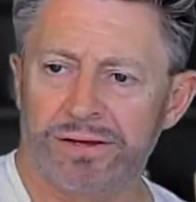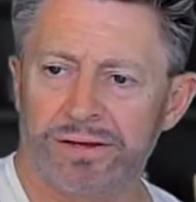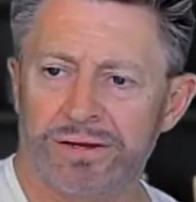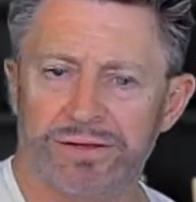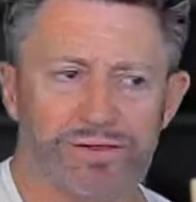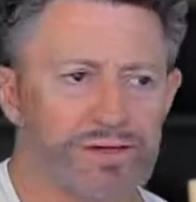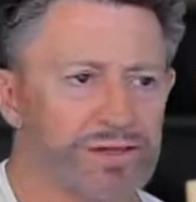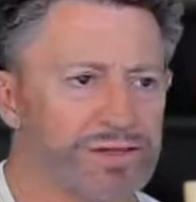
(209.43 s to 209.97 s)

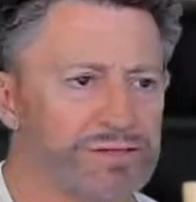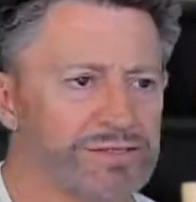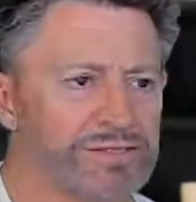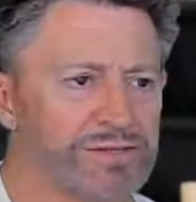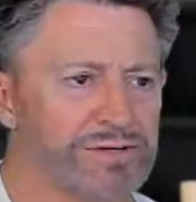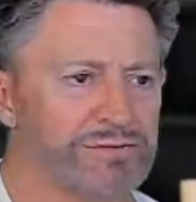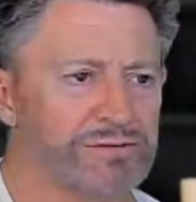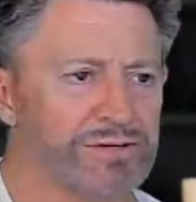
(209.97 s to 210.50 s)
Anything else
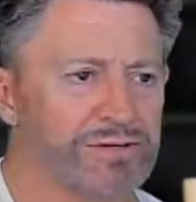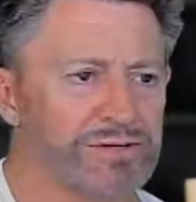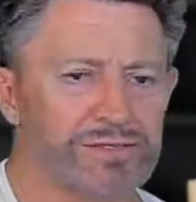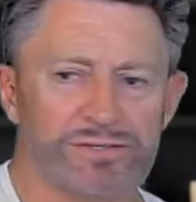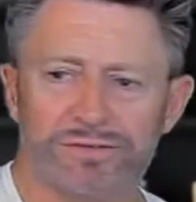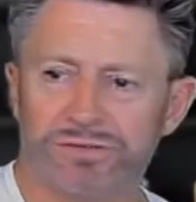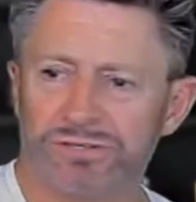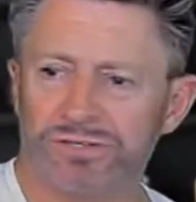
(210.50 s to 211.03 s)
that I would like
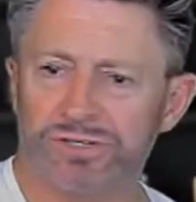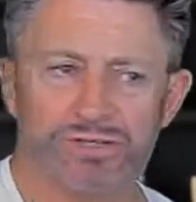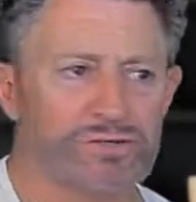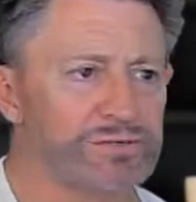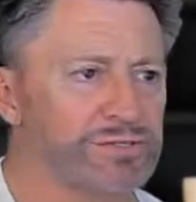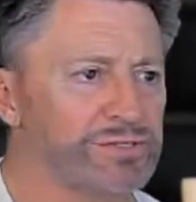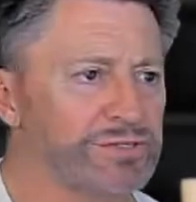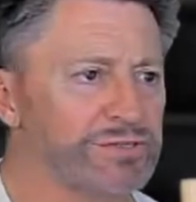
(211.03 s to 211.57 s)
to
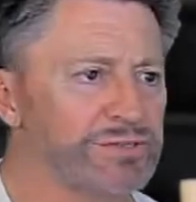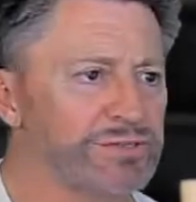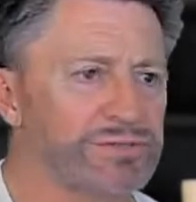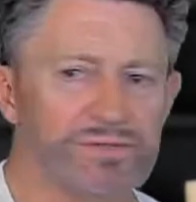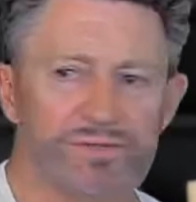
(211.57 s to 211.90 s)
share with you?